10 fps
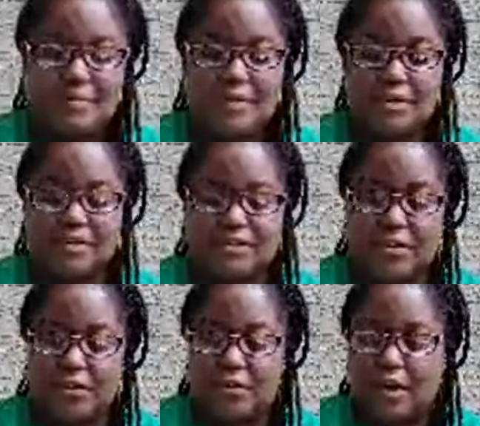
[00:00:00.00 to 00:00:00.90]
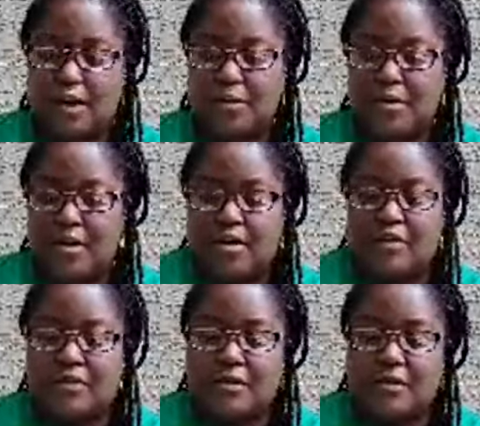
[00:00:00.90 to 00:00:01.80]
So
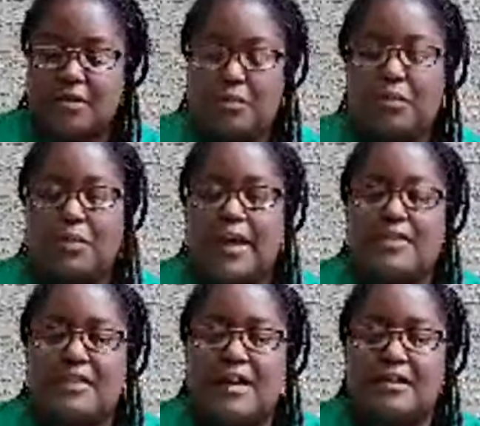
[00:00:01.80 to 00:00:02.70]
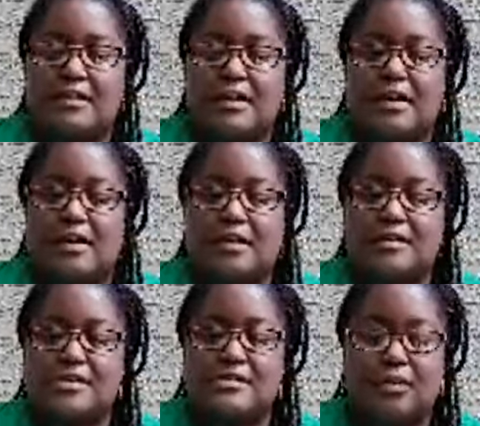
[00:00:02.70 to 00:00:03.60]
the way
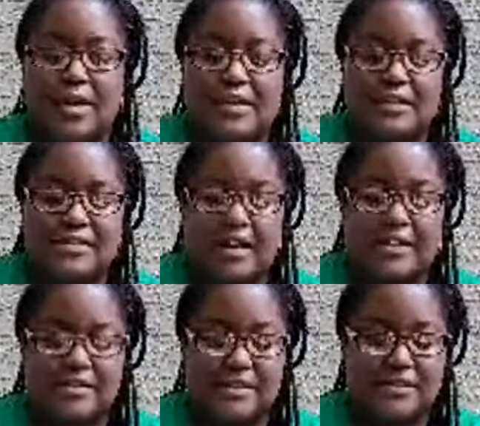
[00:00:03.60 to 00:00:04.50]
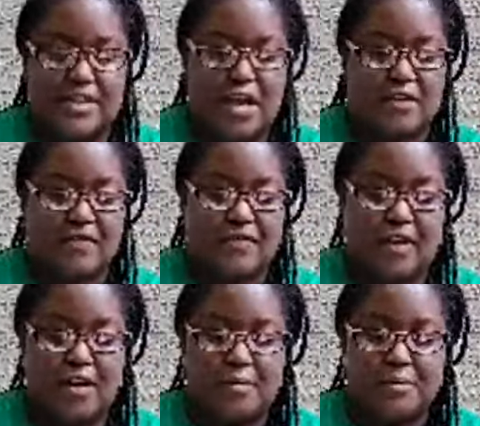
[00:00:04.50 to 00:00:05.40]
that scientists
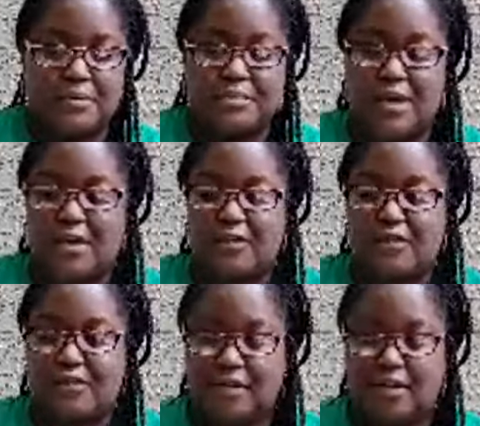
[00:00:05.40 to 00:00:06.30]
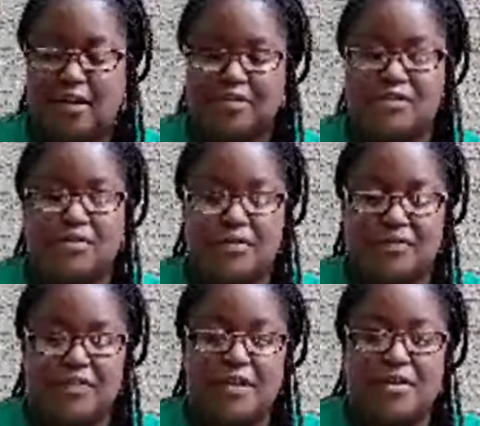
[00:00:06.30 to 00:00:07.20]
have sort
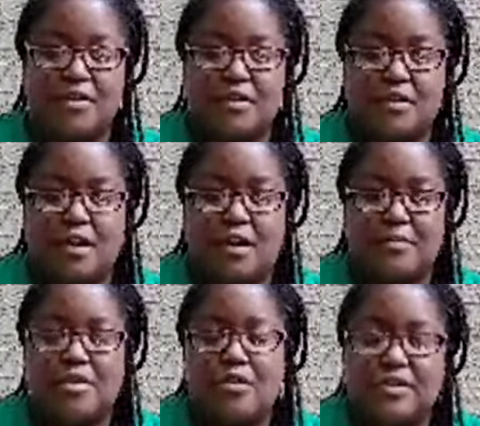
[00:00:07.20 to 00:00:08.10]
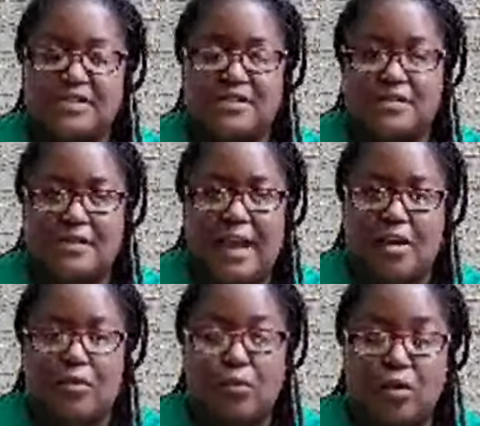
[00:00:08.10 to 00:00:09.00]
of noticed how
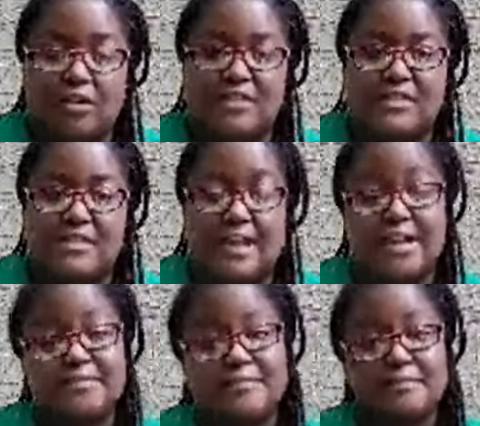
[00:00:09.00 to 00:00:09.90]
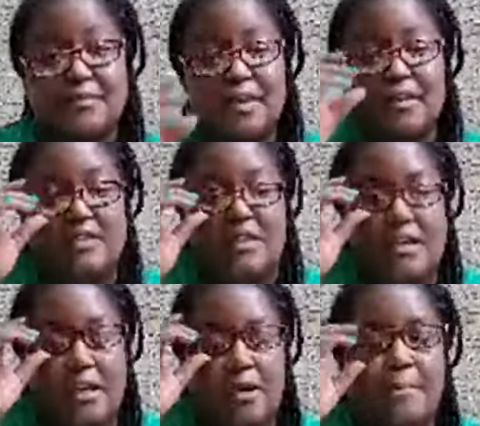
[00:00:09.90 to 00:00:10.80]
it works is that
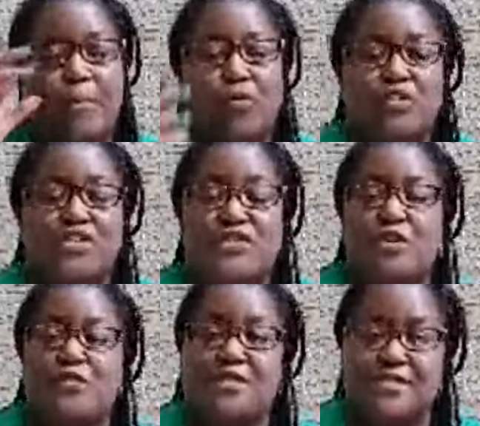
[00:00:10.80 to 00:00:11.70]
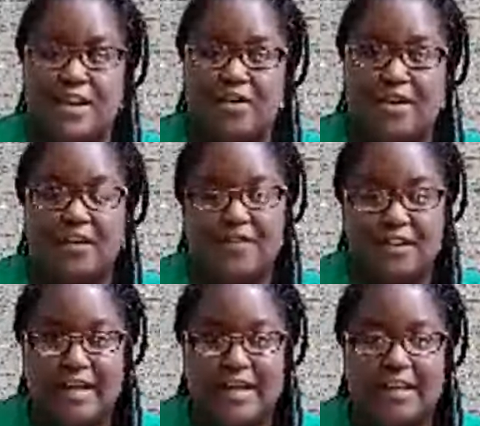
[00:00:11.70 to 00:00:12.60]
the more surface area of the
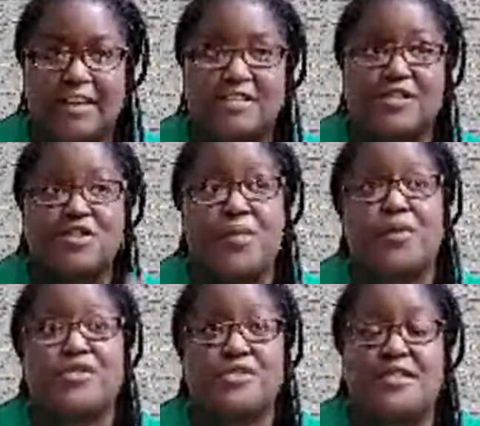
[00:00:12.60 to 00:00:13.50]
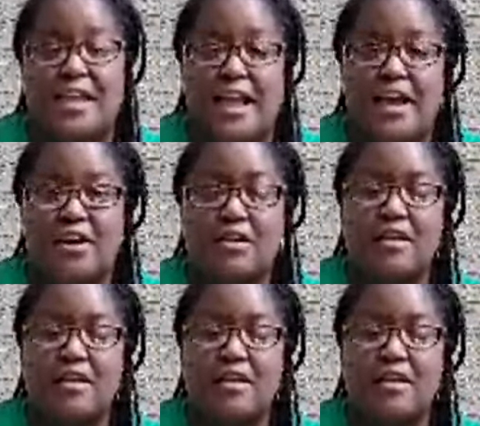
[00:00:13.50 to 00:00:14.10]
lichen that's exposed to the air,